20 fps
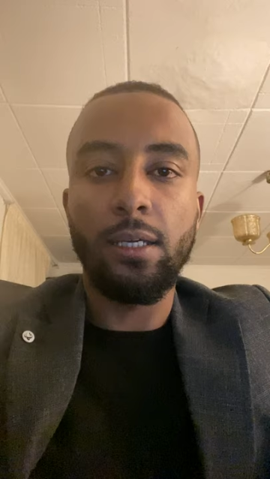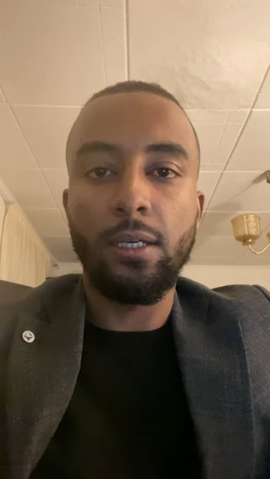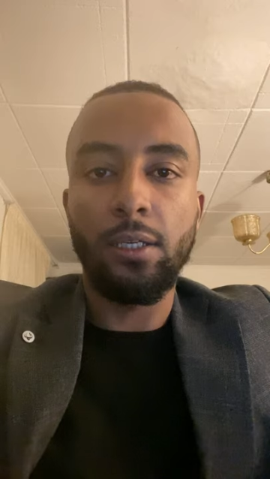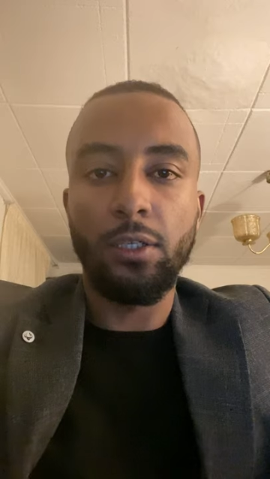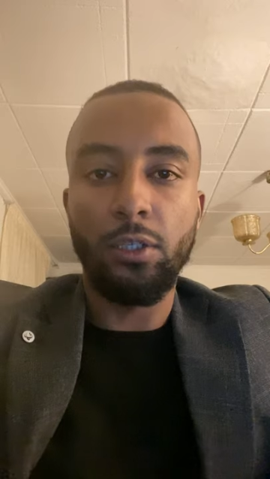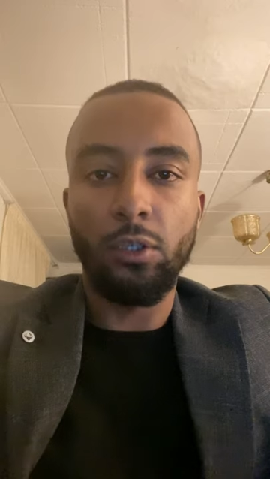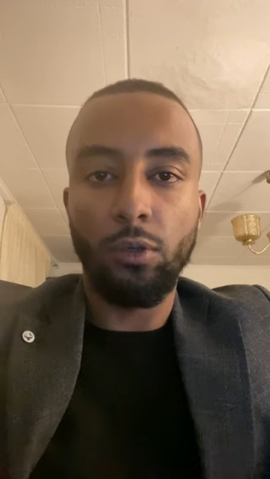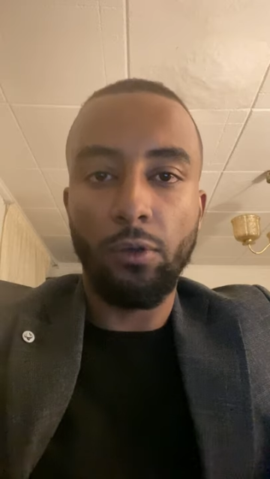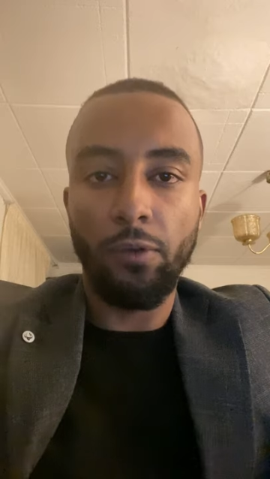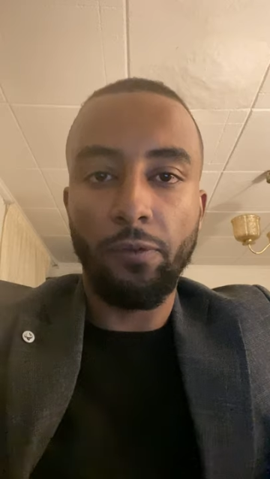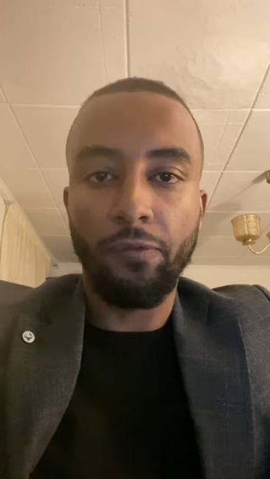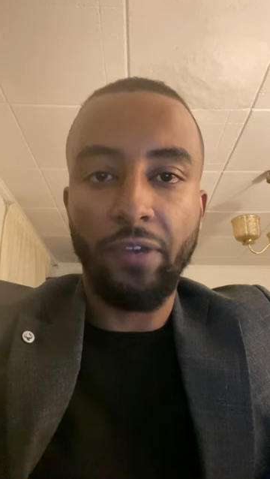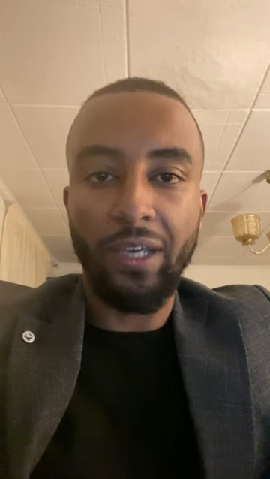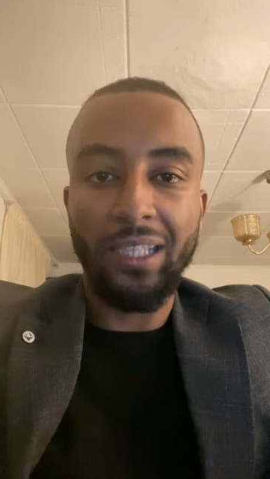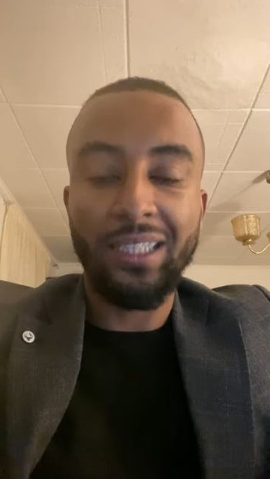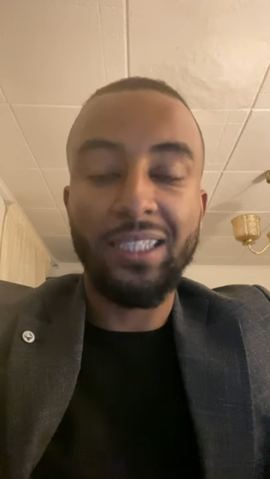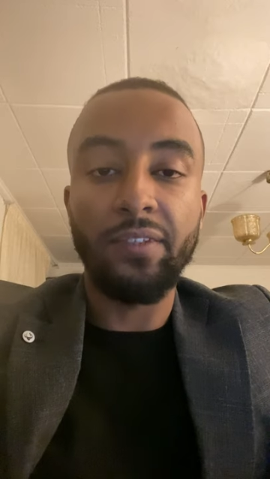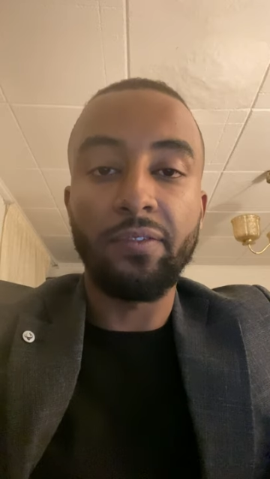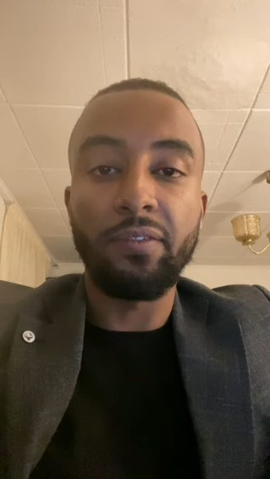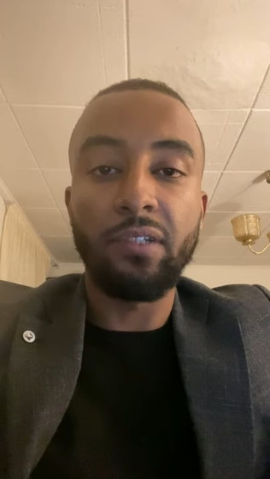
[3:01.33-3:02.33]

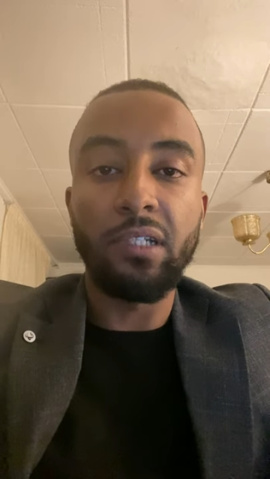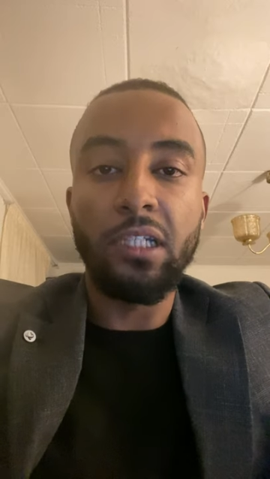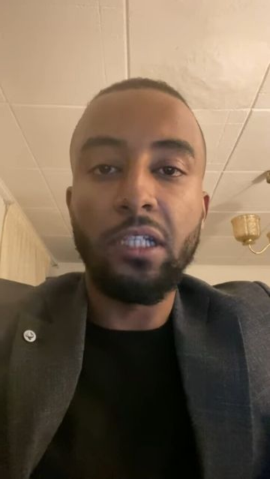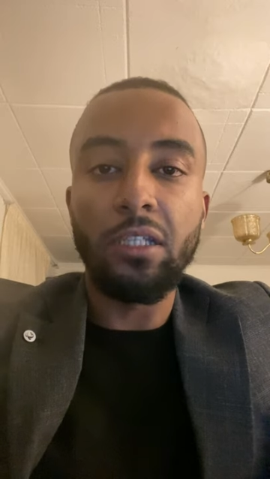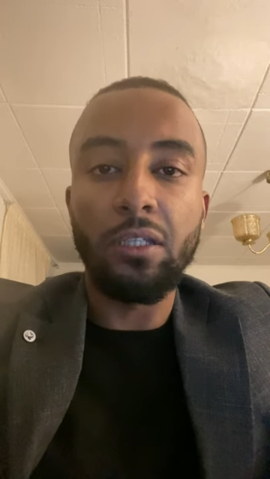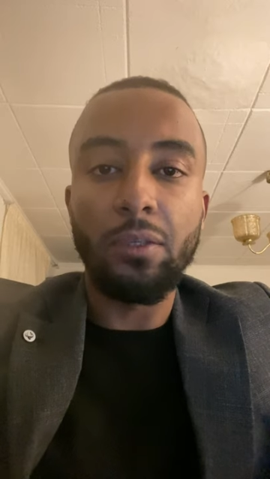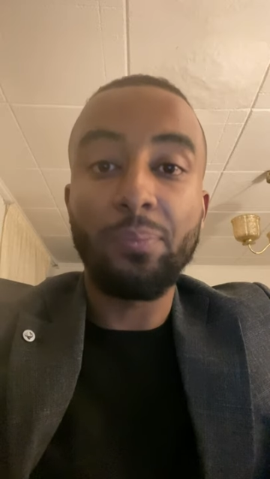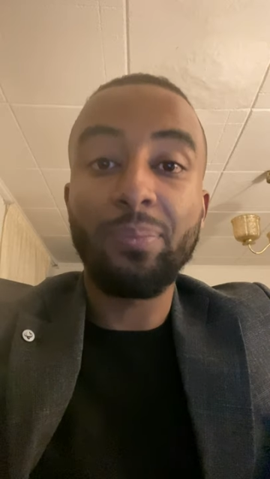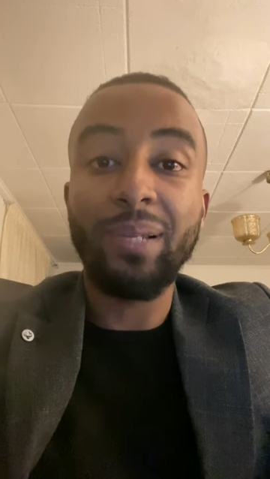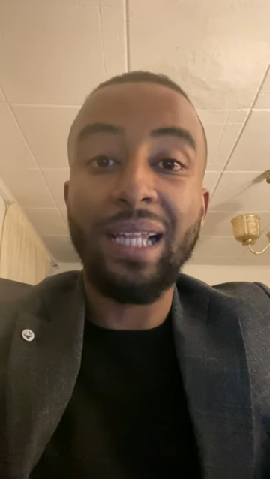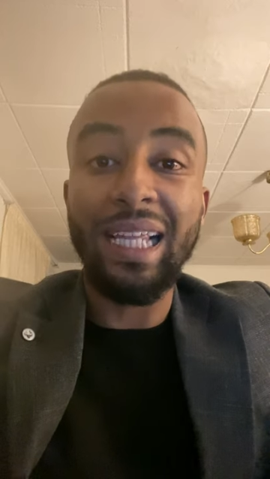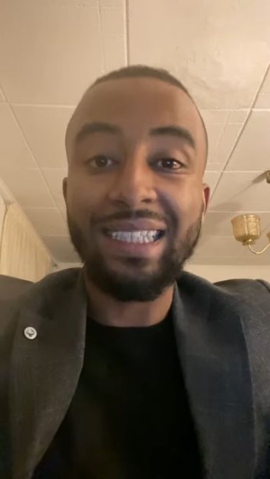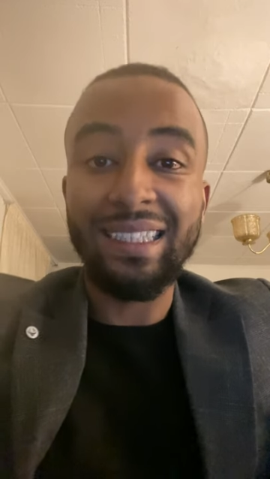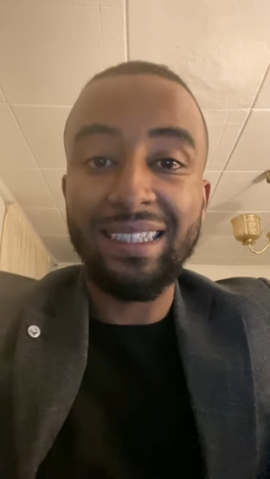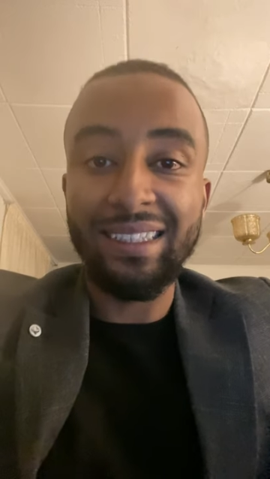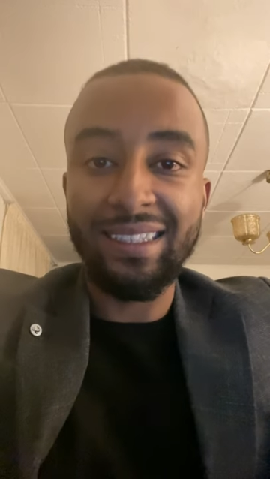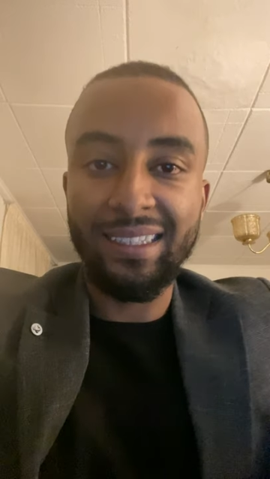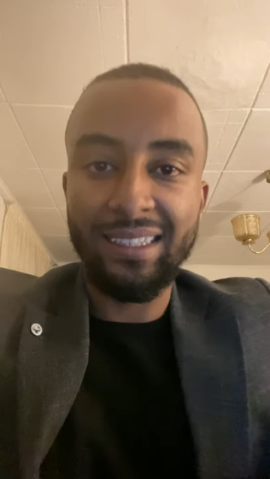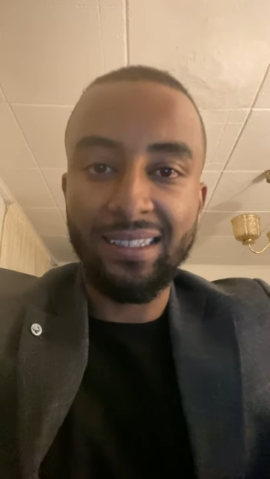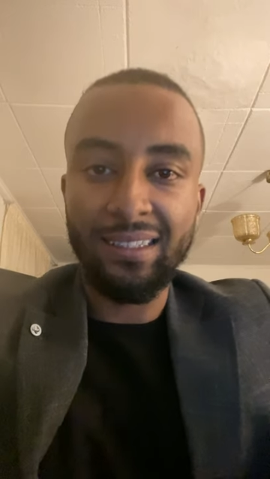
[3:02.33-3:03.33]
effectively
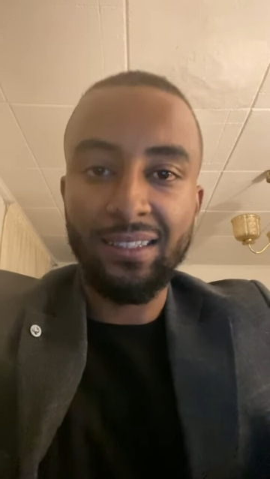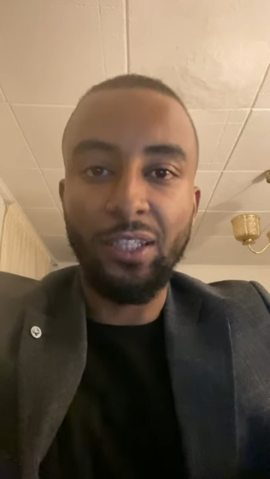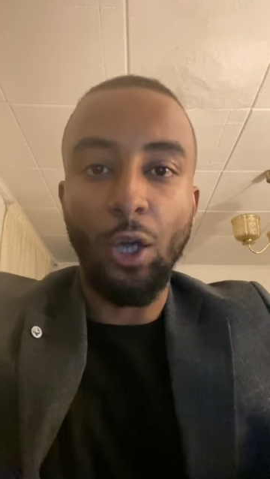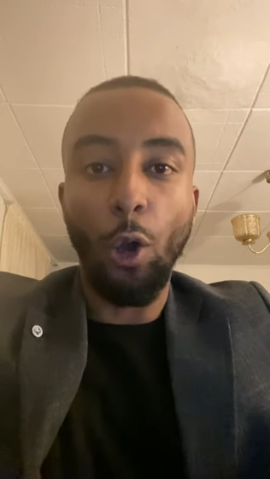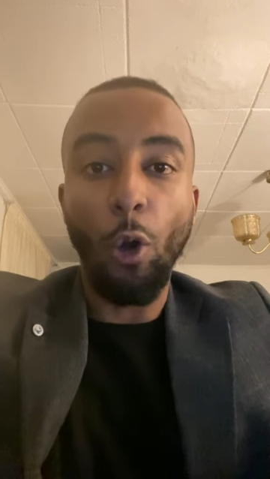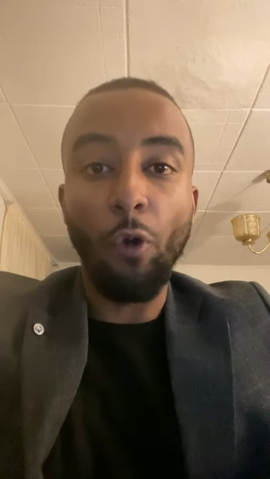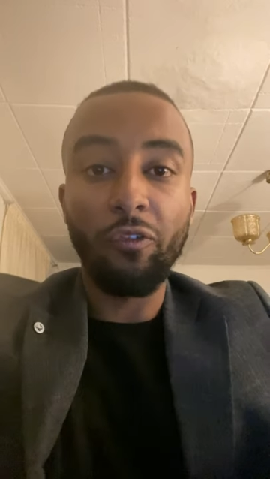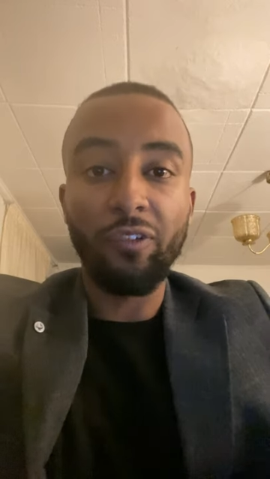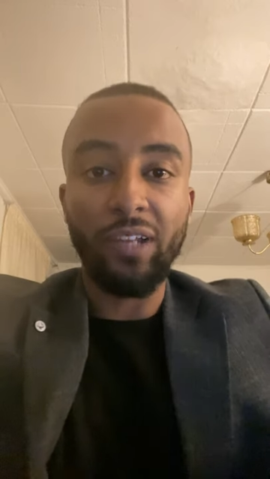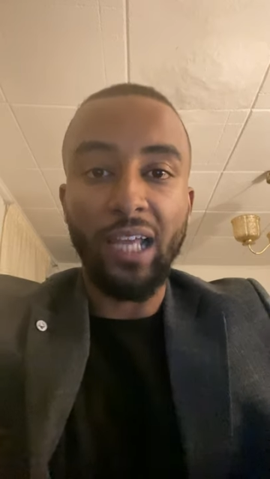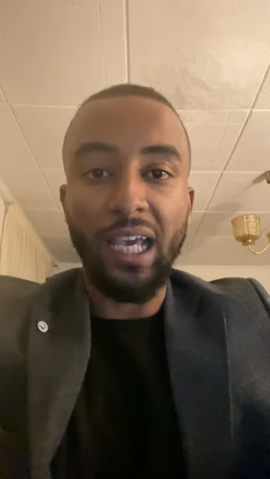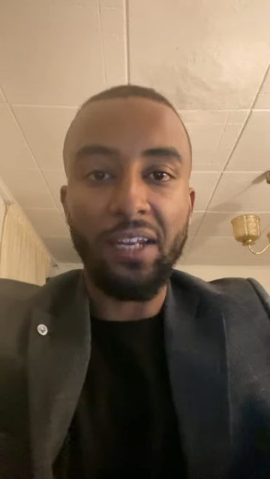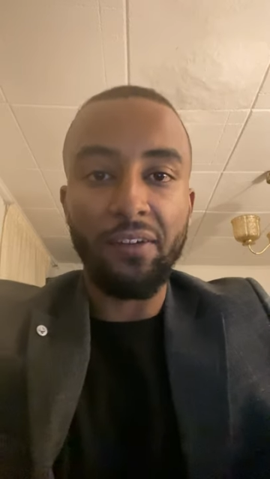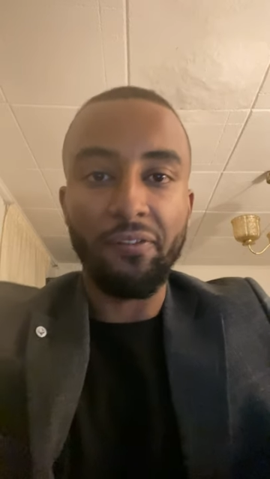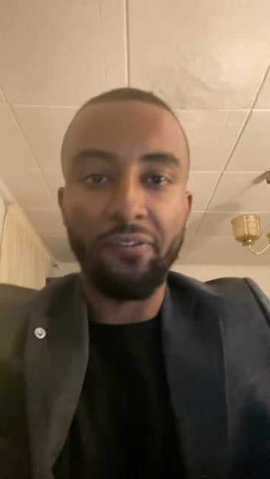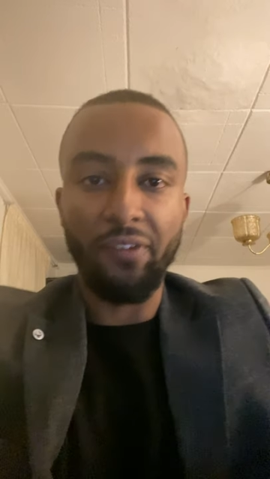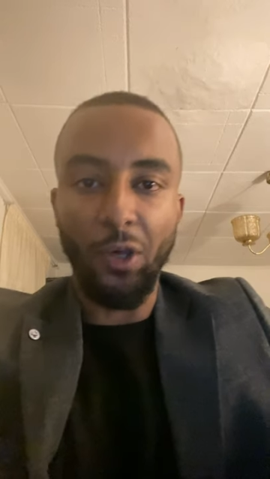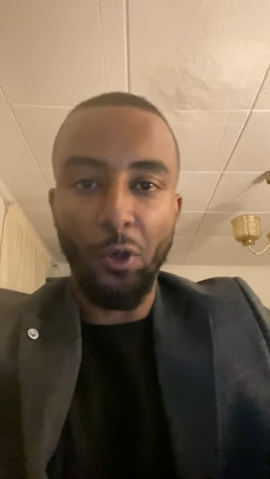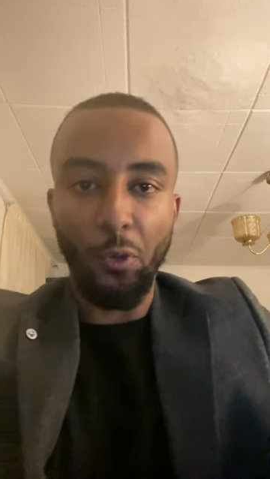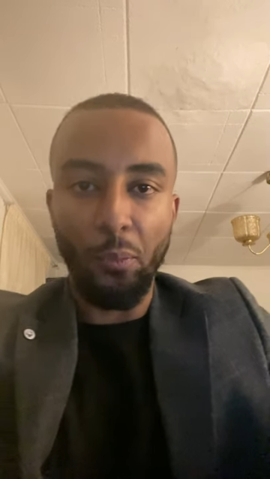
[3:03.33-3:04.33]
replaces the offline
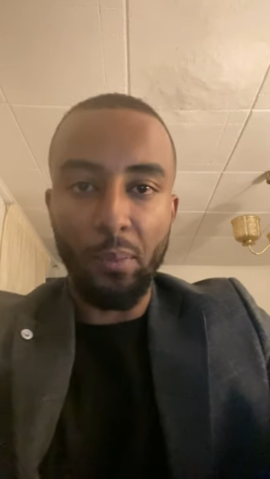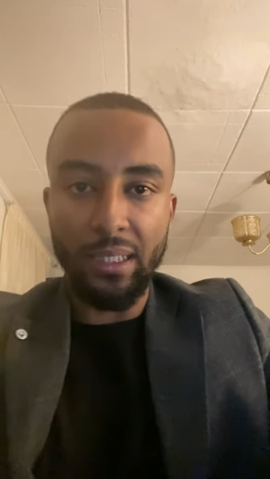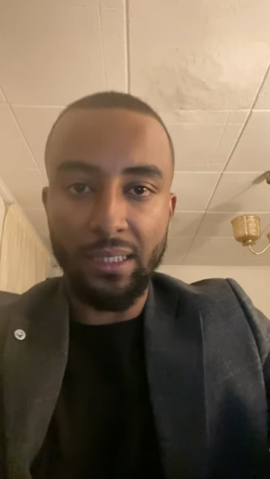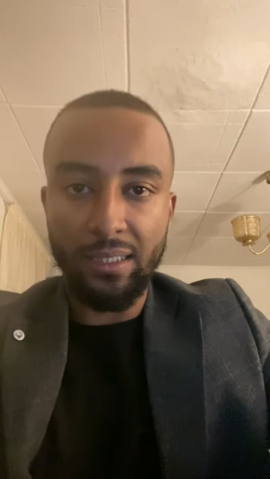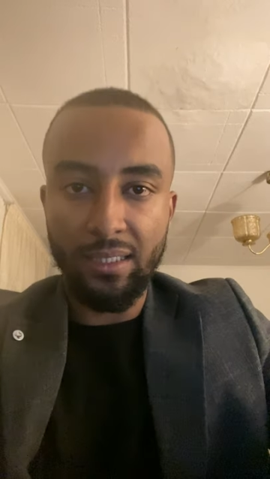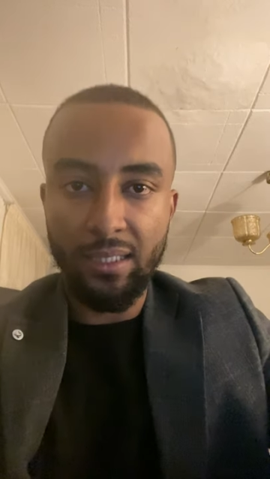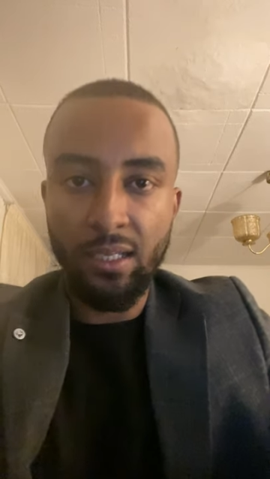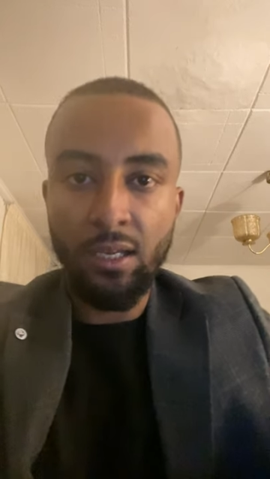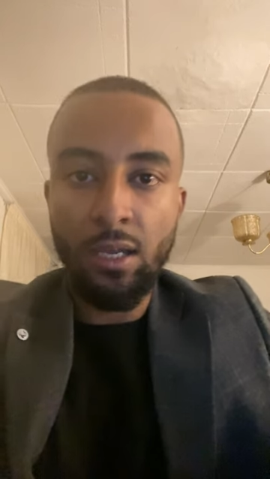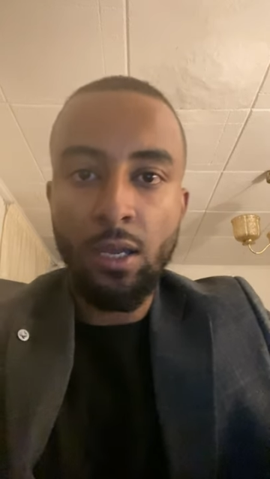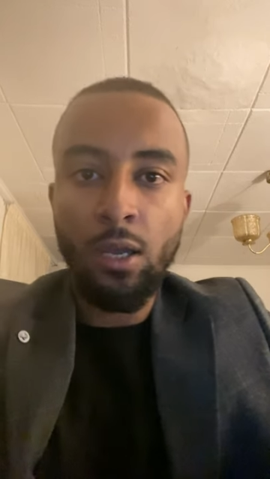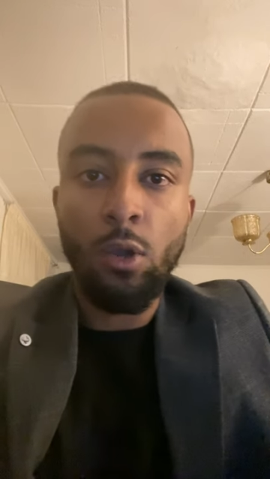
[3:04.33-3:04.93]
environment,